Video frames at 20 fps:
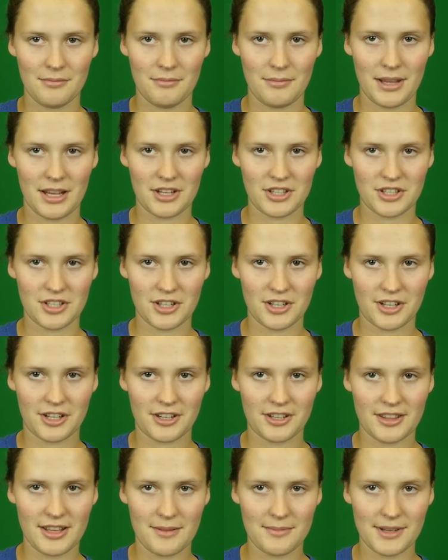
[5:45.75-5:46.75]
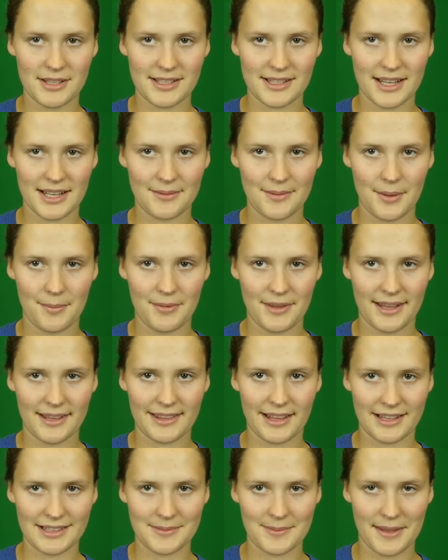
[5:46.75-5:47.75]
Make sure your thumb doesn't come up like
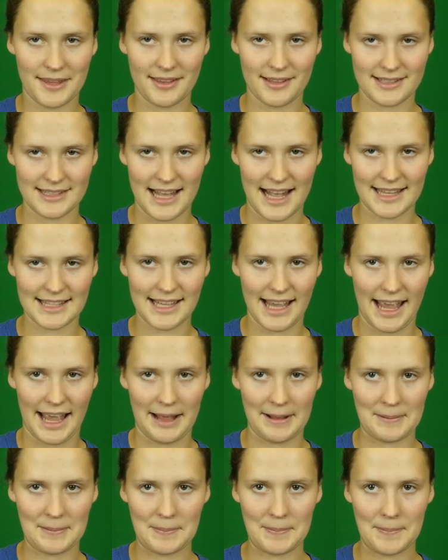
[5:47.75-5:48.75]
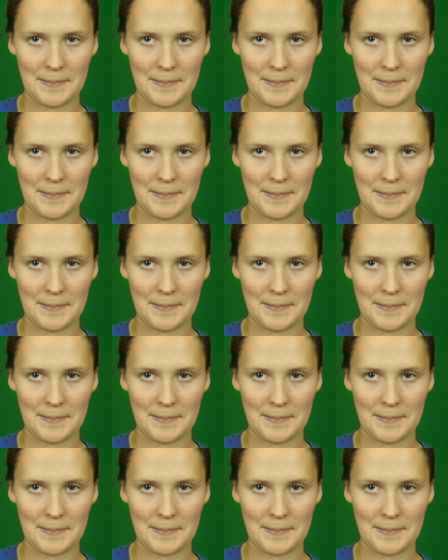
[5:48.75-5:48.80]
this because that's A.